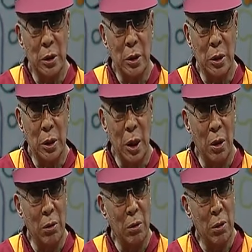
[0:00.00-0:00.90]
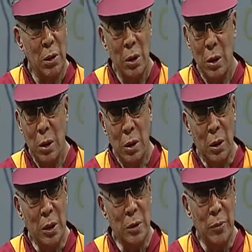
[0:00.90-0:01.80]
Now,
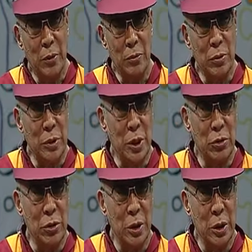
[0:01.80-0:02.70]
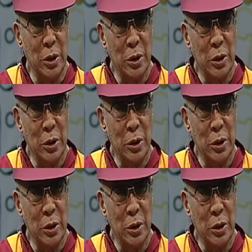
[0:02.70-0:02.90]
later part of the century,